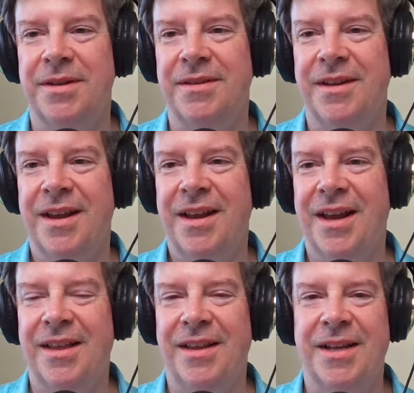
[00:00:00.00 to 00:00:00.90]
And
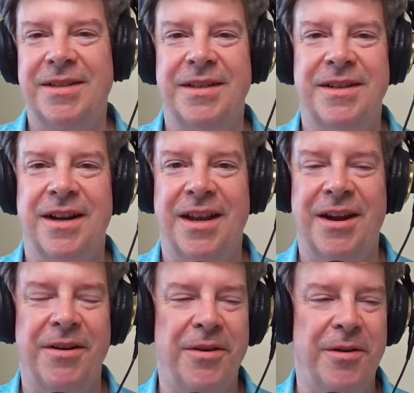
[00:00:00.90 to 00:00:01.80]
I think that's just kind of
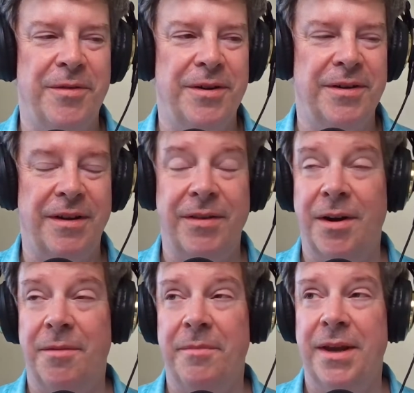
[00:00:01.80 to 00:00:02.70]
carried over. And I've got
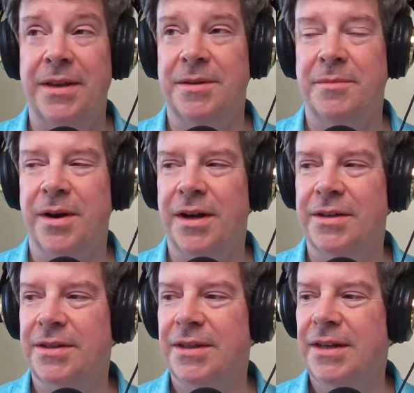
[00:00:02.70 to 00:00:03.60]
an amazing
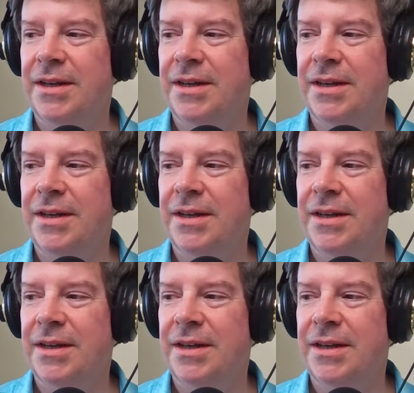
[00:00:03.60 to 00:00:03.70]
boss.